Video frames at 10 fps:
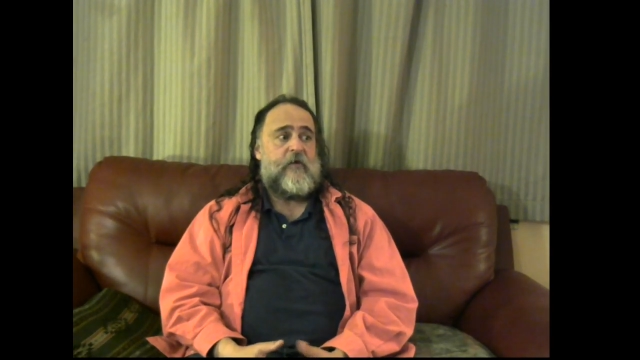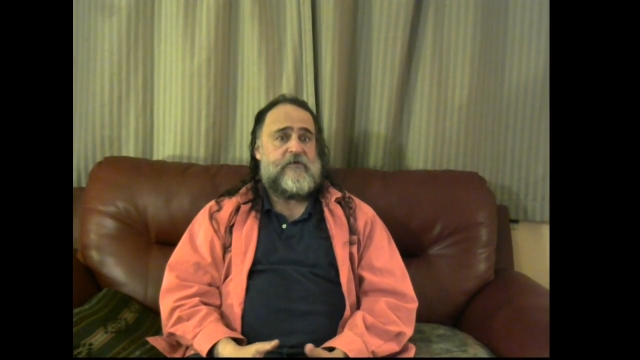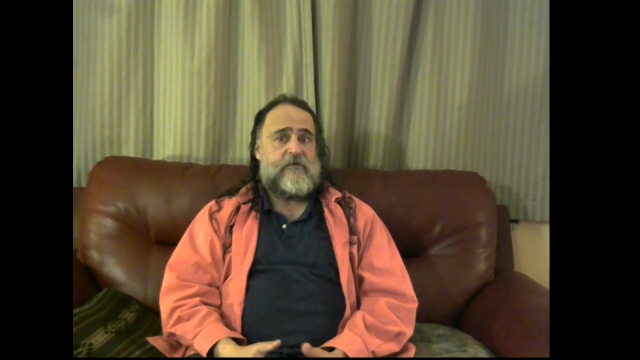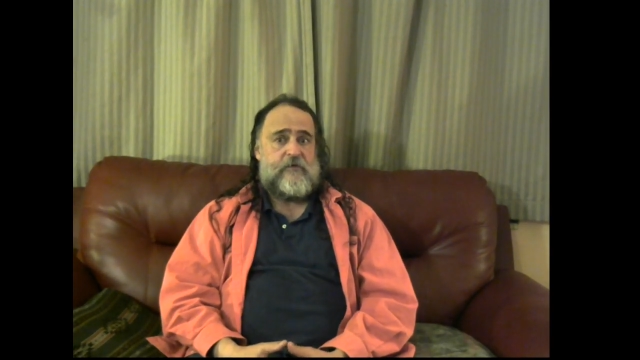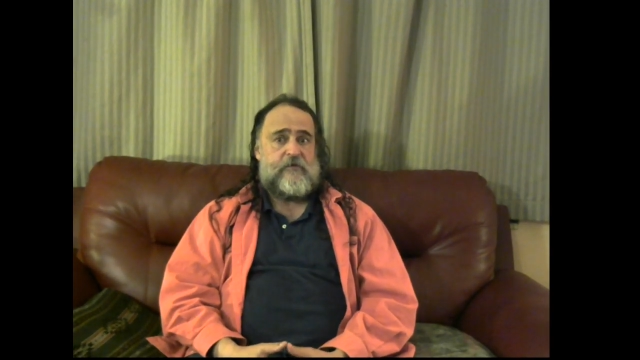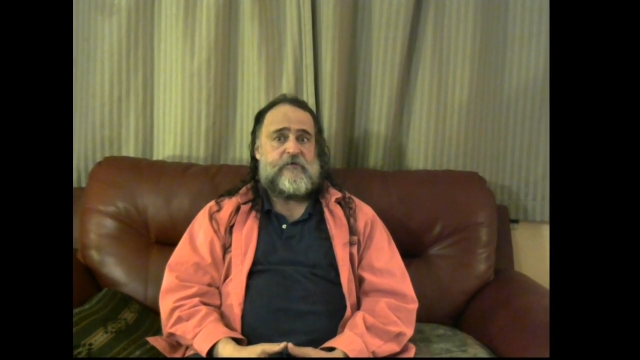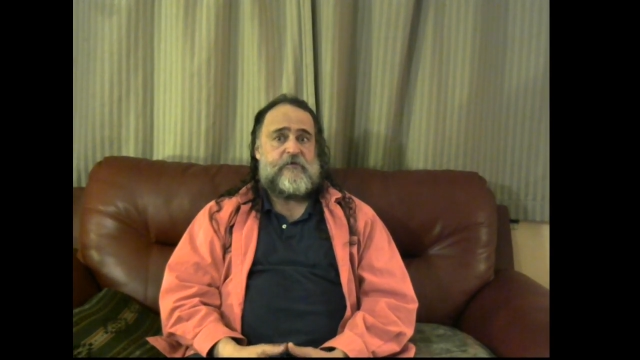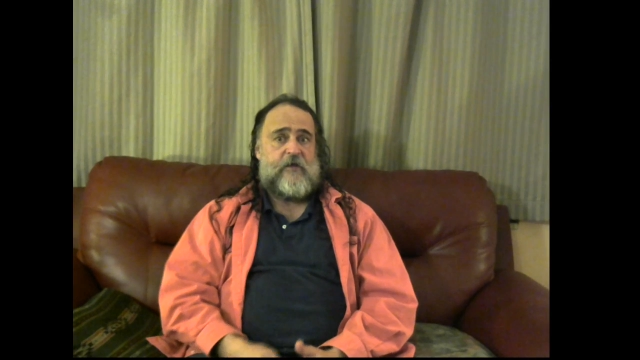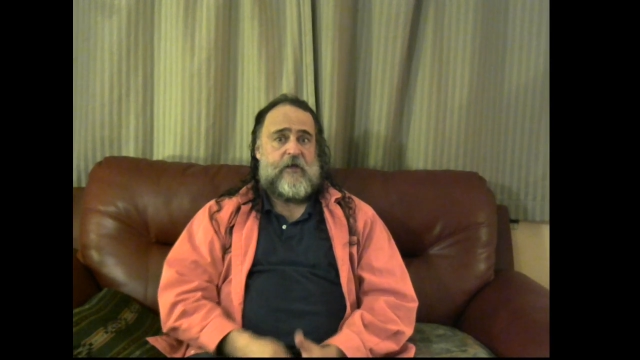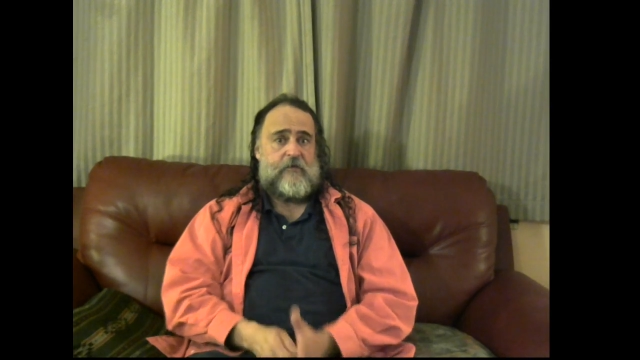Resonance,
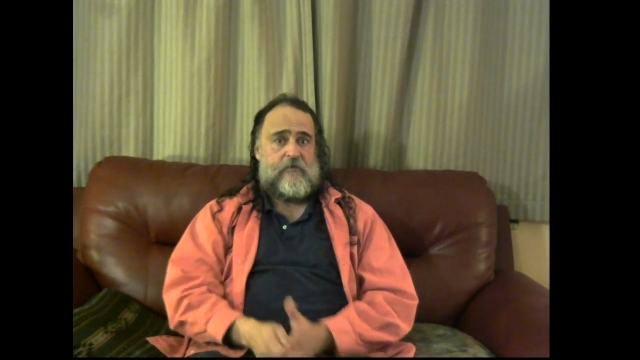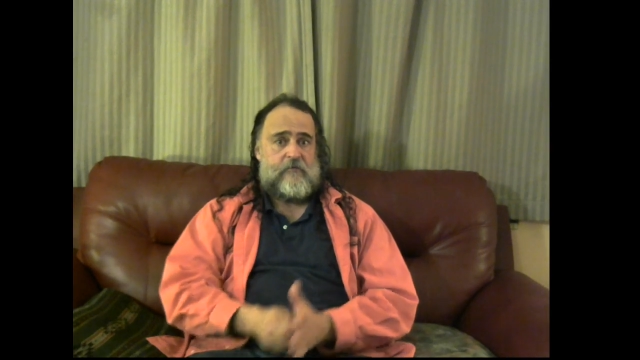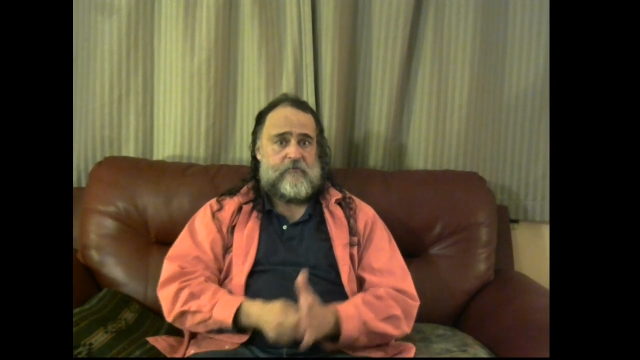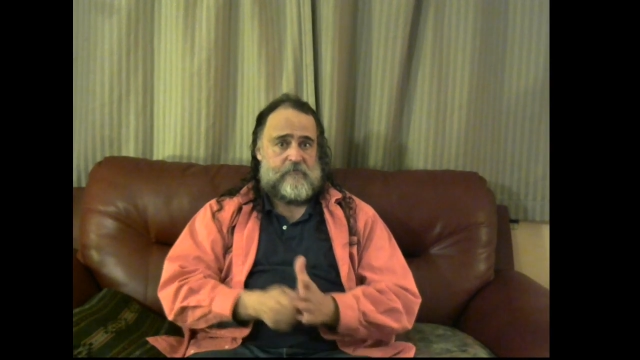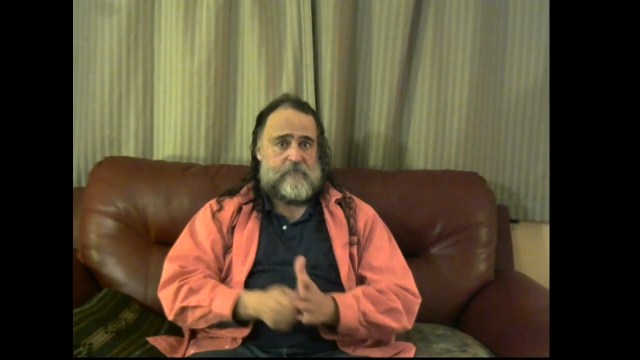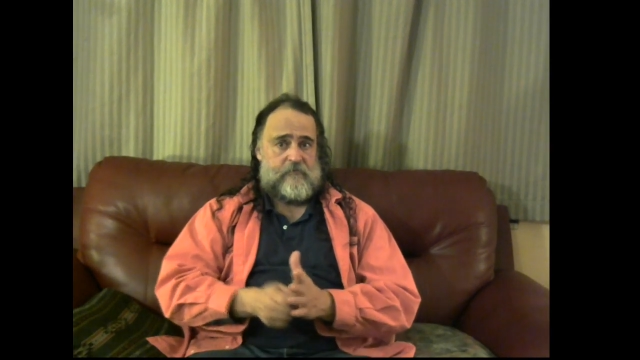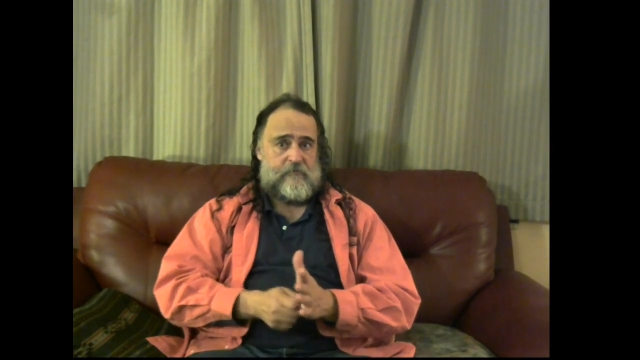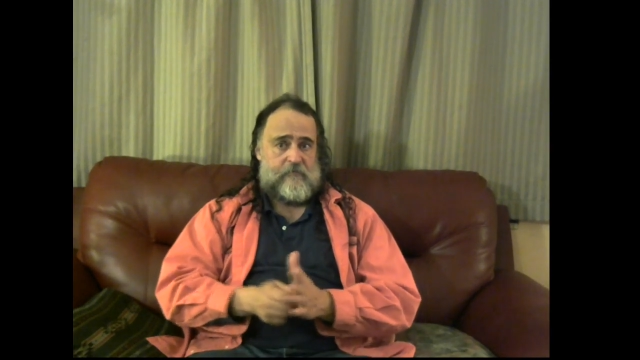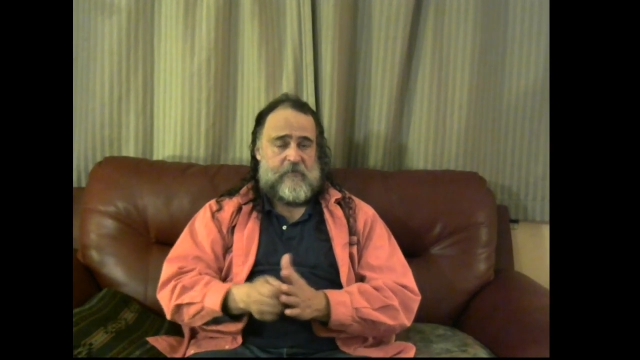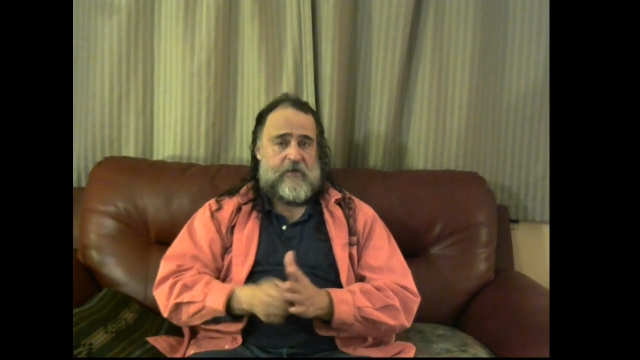that
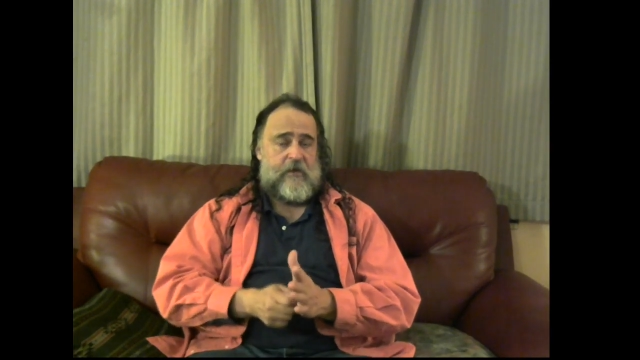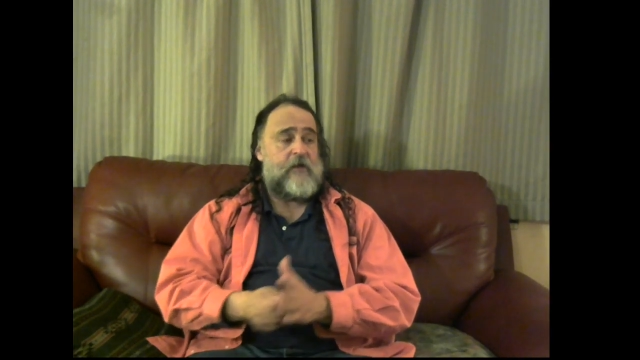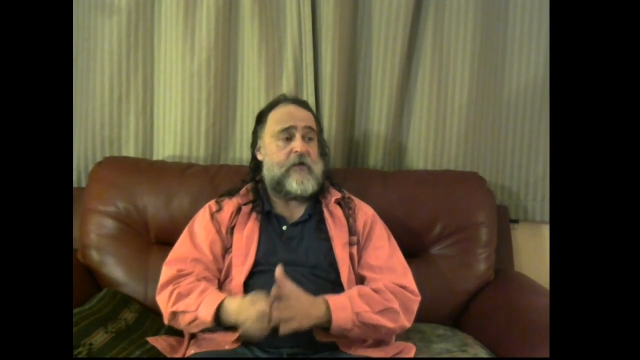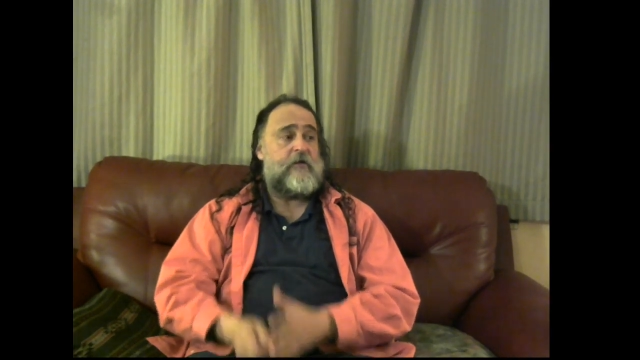magnetic